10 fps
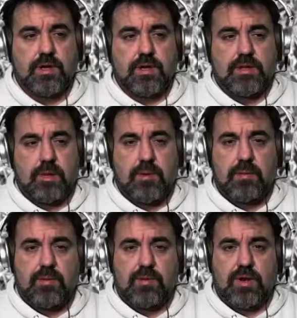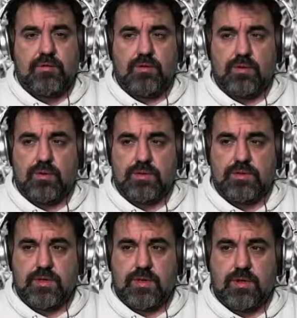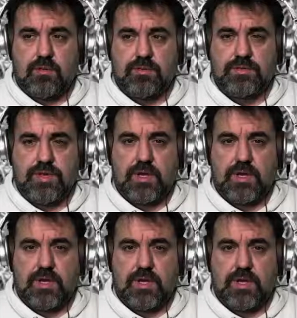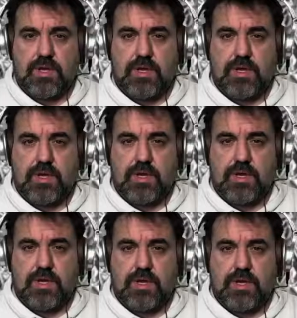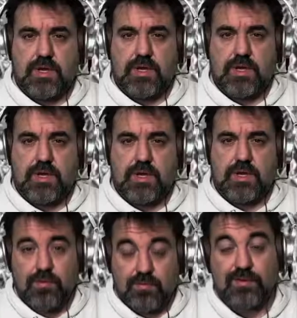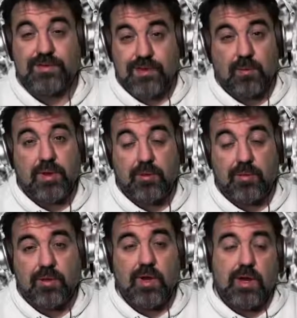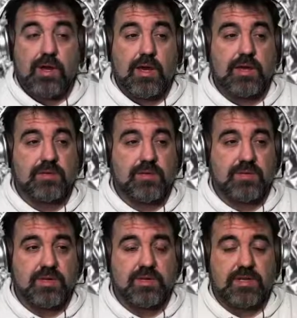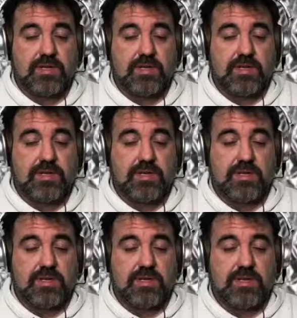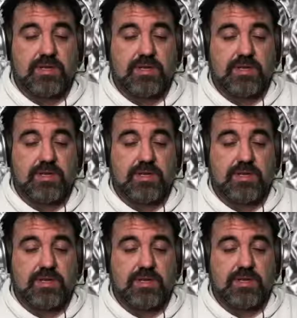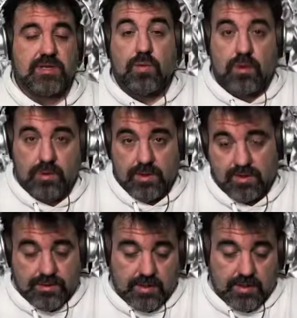they may be ready for is almost a superpower for some people, and it's something that they definitely can do well with.